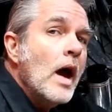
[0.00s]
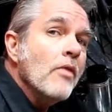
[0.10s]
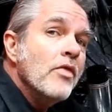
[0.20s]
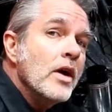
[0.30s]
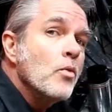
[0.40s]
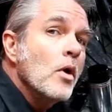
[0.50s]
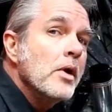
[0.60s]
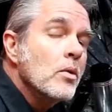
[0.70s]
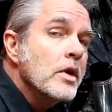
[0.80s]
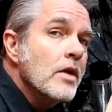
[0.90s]
and then we'll be
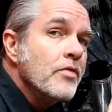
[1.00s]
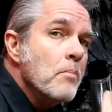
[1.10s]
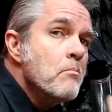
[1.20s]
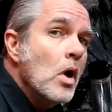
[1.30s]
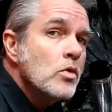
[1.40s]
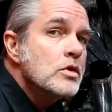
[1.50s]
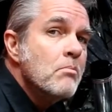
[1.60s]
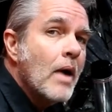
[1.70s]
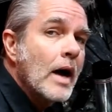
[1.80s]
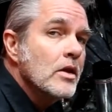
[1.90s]
able to get the most
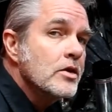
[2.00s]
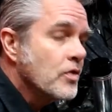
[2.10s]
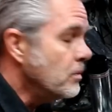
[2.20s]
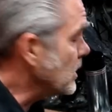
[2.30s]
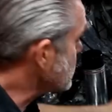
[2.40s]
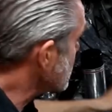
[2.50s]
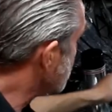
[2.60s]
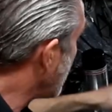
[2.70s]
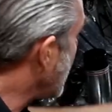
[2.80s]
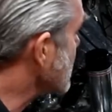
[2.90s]
mileage from these as
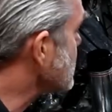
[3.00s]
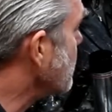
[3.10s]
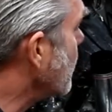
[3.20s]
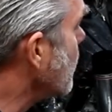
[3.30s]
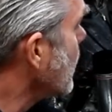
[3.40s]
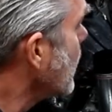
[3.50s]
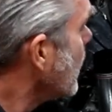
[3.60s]
possible.